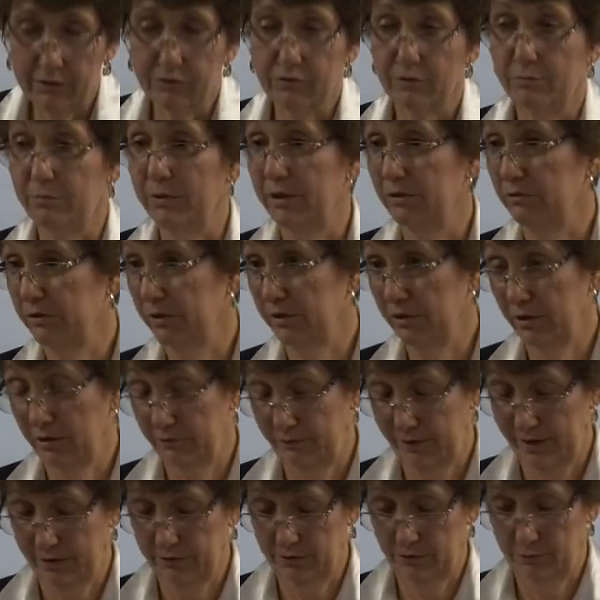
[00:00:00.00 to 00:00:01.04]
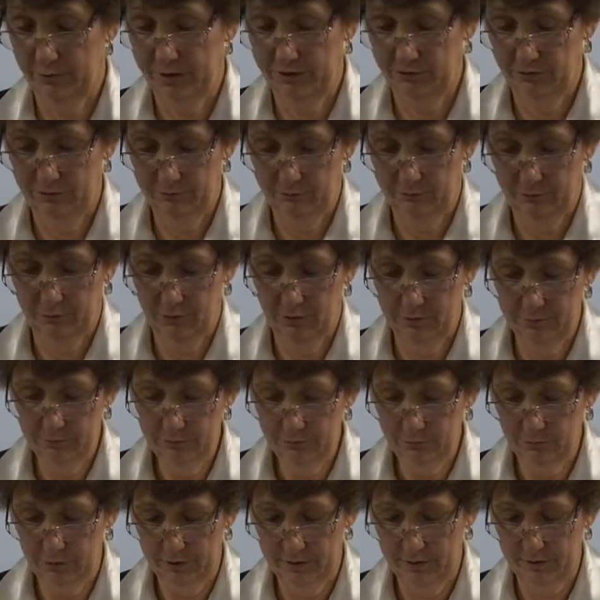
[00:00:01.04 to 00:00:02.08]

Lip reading: There's 1 million evaluation forms.